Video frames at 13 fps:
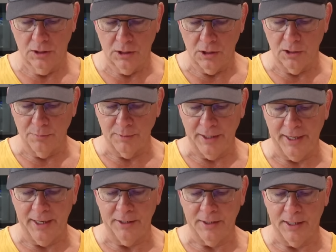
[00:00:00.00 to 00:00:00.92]
I
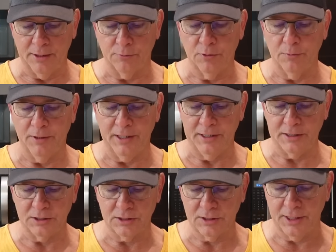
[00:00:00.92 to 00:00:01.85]
had that ribeye
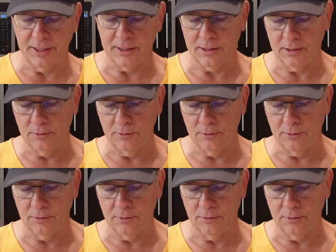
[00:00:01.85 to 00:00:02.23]
steak